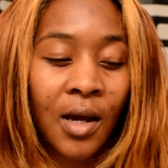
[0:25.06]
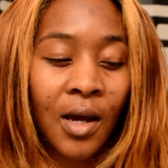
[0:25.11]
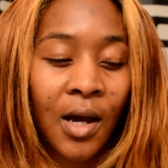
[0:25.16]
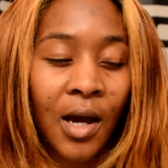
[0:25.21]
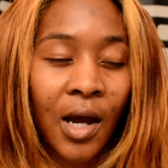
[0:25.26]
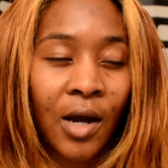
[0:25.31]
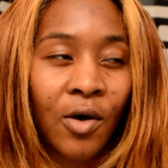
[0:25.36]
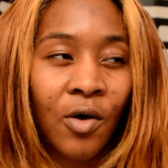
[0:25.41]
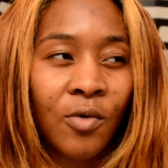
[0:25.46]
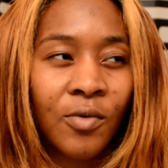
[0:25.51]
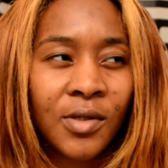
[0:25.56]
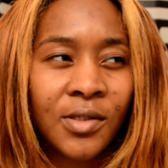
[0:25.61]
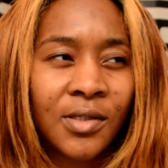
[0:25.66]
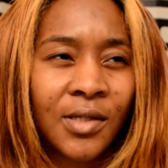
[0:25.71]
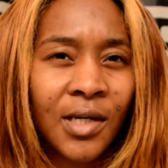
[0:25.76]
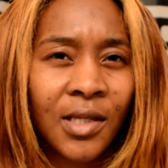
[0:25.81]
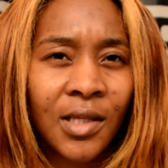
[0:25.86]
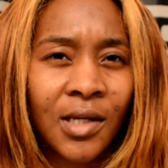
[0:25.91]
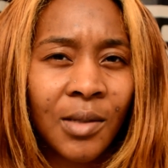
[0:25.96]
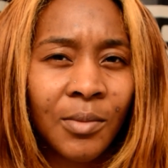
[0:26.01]
I always
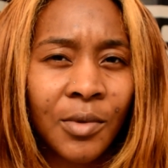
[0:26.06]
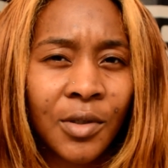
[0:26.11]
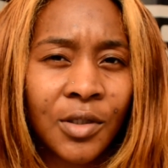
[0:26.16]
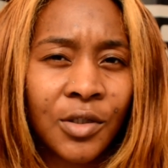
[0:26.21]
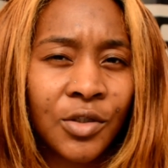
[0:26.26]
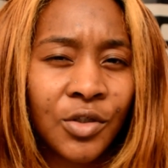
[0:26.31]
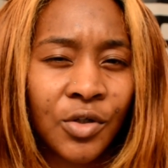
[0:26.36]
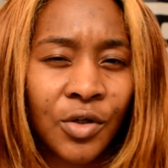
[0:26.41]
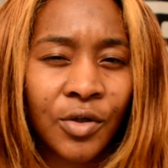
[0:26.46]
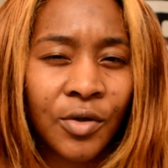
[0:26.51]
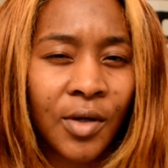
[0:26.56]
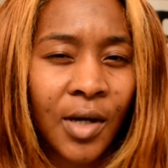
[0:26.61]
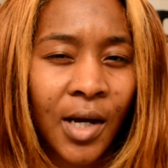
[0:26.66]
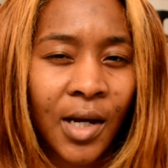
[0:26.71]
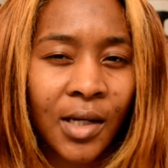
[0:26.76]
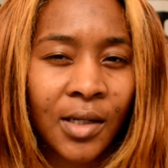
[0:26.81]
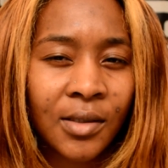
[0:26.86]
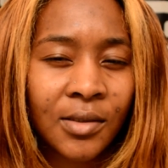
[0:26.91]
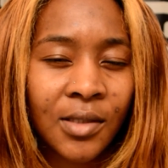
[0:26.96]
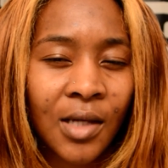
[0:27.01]
say that I'm going to show you
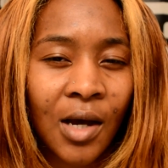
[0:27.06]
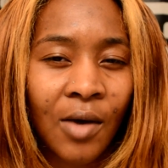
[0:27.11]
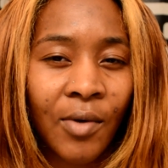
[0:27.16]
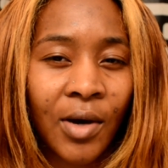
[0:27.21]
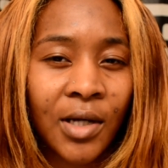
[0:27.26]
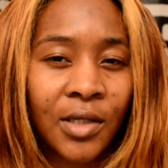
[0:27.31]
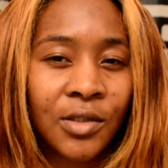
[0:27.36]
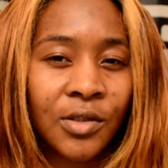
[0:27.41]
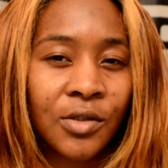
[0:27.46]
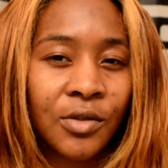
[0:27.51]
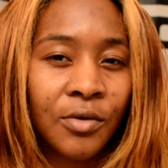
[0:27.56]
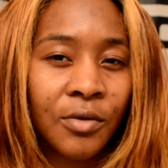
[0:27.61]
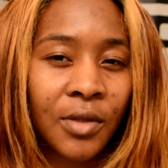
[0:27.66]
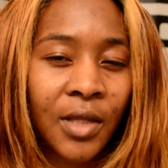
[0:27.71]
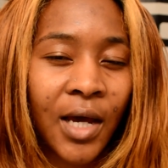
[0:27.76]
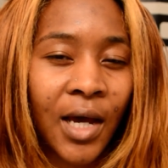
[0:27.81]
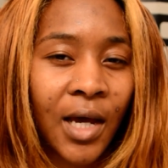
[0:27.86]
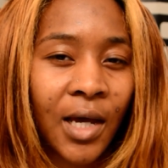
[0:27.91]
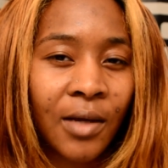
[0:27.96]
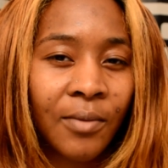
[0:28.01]
guys how I do
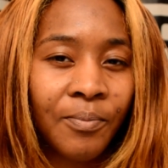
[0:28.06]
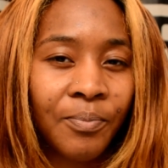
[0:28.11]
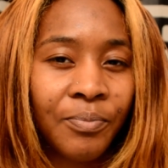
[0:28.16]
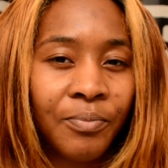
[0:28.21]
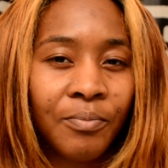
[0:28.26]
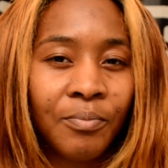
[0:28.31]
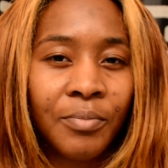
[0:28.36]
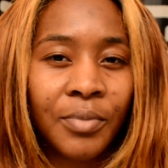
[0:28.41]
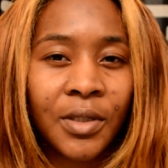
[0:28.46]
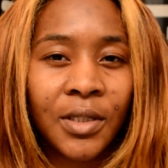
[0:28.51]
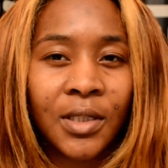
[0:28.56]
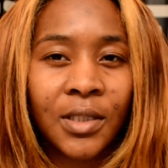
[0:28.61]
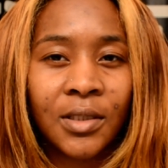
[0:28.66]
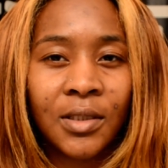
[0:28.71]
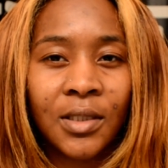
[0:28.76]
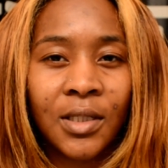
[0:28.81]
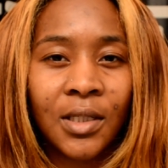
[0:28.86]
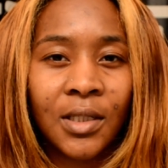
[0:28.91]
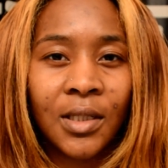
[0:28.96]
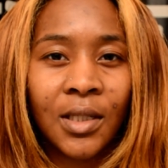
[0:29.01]
that, but
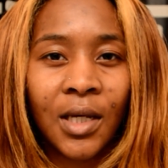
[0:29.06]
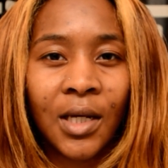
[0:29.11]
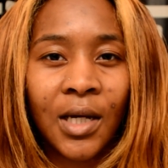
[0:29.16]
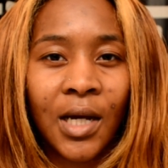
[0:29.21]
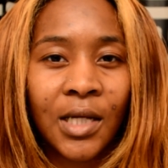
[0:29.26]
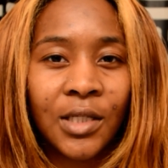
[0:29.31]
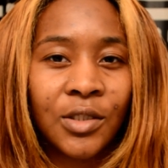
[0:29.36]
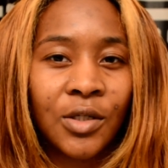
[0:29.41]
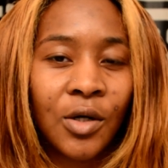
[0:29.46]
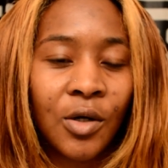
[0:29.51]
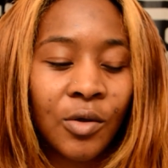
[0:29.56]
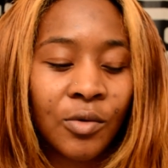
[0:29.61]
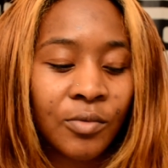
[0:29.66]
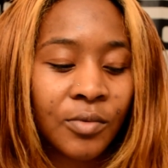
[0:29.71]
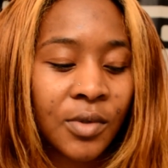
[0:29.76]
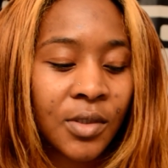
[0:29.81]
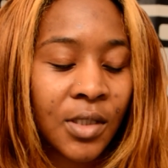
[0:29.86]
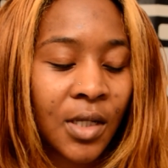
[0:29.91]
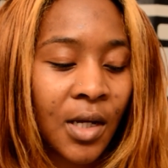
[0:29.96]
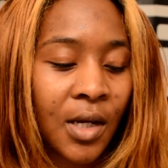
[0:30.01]
then I don't.